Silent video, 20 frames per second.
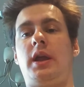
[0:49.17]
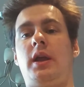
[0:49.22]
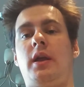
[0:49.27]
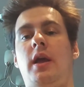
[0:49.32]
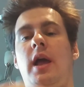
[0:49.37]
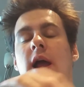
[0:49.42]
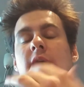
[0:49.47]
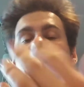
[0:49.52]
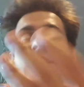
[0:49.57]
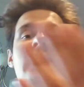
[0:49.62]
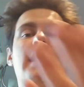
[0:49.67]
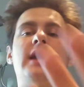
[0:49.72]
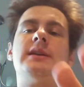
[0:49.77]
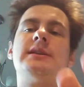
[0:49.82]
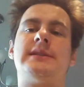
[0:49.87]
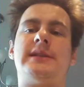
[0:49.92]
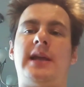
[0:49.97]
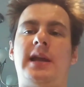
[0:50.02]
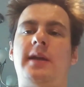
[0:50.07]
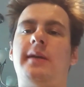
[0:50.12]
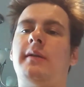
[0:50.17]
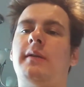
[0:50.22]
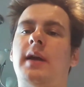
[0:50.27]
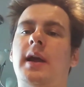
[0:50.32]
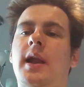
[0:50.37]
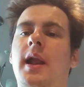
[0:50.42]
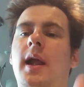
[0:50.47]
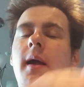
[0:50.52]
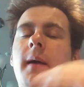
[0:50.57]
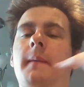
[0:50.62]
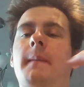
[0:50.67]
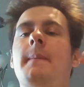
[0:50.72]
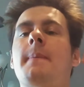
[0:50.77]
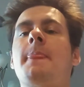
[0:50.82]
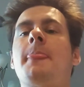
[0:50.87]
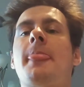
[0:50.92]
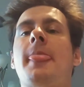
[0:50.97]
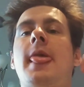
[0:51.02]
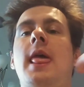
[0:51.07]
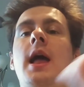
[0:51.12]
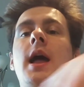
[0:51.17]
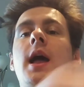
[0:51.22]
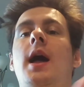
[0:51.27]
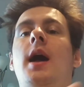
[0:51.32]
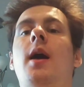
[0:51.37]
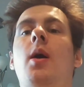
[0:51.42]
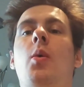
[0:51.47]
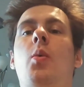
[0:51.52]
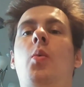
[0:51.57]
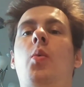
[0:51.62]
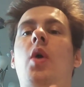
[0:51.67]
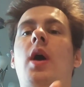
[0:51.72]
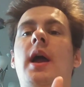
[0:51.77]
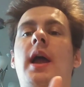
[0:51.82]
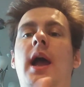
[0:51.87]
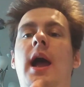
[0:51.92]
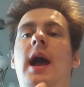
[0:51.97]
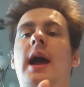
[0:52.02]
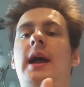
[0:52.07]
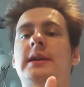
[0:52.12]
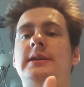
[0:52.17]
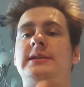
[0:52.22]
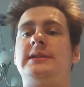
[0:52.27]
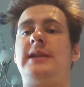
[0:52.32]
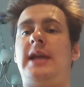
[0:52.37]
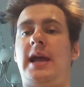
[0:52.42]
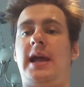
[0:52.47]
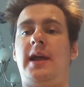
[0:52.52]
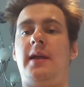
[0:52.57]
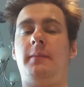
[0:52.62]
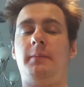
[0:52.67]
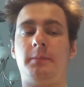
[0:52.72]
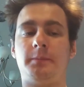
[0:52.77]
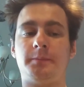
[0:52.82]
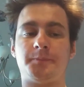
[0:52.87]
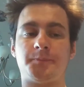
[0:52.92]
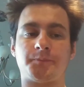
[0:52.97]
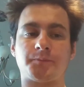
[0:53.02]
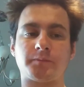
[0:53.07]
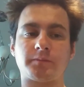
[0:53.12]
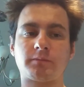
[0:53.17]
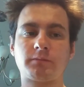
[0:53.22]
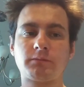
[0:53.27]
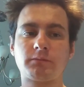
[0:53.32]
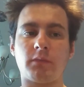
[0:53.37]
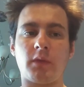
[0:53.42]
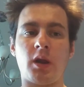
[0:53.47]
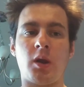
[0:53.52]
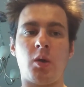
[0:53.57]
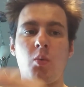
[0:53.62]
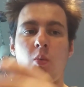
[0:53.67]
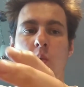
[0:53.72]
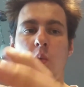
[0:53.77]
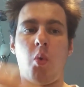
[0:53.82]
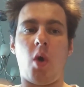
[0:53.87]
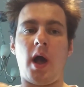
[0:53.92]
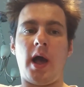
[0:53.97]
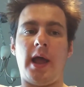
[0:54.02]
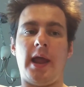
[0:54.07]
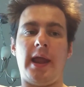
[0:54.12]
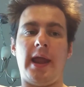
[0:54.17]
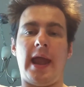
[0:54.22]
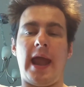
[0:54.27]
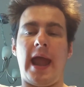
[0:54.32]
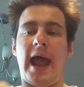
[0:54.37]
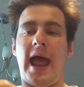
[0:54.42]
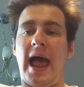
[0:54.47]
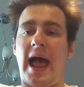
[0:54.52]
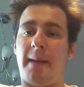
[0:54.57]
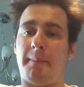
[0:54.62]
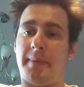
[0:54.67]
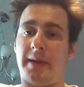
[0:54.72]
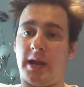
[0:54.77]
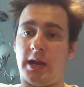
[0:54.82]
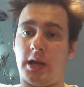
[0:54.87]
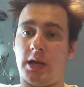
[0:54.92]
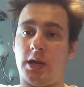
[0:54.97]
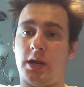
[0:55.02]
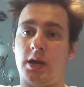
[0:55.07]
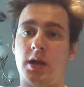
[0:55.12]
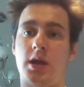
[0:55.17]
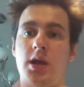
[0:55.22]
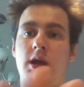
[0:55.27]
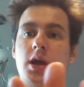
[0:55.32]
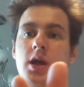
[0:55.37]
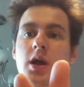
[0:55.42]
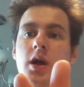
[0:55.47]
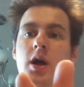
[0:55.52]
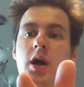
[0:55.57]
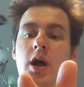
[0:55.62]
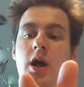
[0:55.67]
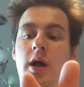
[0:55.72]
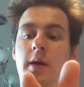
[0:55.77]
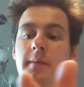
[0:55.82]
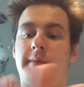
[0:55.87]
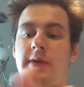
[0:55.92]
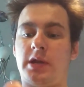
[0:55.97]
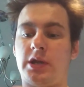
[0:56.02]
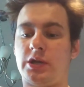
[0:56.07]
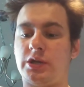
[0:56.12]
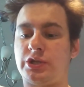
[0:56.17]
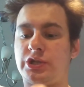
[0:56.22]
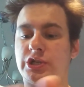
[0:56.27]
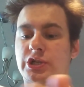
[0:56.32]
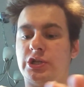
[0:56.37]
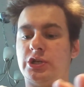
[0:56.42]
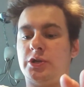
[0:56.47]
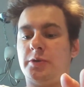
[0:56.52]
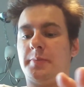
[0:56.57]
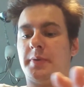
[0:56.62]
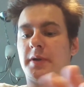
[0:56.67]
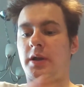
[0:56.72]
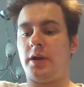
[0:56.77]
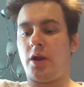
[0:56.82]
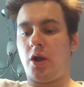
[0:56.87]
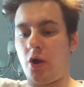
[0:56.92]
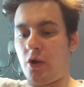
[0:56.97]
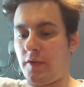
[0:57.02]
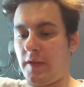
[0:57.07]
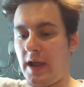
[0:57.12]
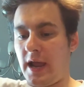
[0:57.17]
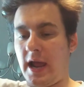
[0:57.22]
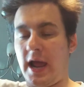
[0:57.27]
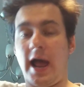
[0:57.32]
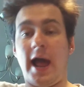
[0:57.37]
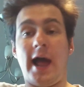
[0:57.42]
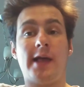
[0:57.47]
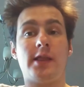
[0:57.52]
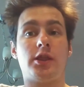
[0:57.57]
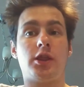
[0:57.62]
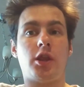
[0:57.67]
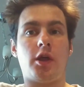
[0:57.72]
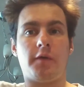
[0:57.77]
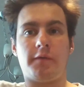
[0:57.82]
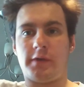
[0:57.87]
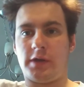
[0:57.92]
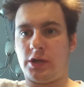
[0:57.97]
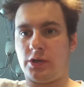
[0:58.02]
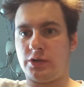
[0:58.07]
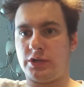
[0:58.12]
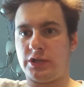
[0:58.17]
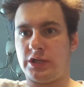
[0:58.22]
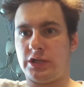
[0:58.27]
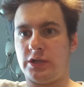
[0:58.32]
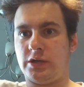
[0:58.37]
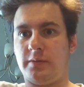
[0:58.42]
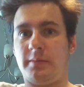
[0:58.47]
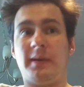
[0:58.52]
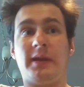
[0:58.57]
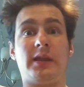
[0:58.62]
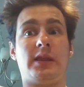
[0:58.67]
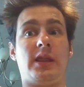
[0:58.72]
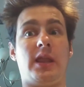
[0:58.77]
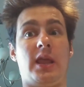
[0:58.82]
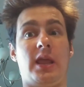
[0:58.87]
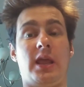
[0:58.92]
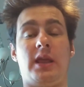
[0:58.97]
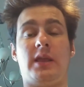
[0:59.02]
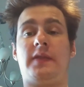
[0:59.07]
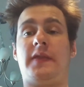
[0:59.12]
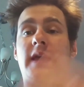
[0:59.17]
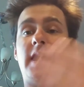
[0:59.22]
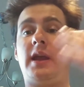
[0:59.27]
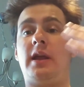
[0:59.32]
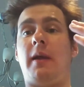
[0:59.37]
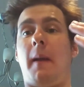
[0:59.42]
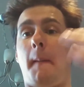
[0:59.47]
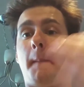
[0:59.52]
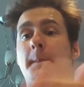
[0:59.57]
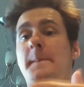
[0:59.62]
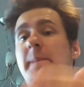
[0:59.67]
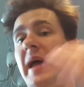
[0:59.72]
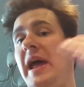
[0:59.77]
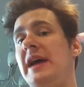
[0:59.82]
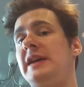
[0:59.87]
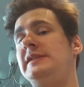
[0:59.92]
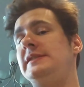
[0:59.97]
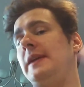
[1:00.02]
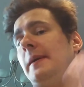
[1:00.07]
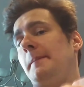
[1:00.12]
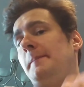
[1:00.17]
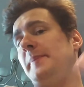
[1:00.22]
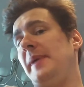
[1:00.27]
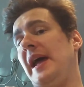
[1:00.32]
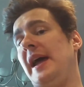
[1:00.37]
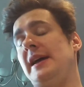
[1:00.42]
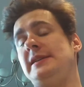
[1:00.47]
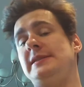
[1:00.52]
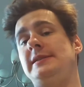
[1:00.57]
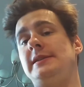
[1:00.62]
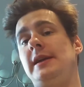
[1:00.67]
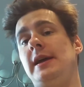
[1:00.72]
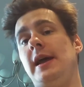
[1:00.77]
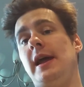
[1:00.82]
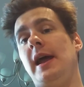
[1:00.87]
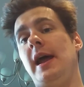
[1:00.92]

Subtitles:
I can't say it right now. What I said, what happened on YouTube and all that. I love YouTube. They're best and best.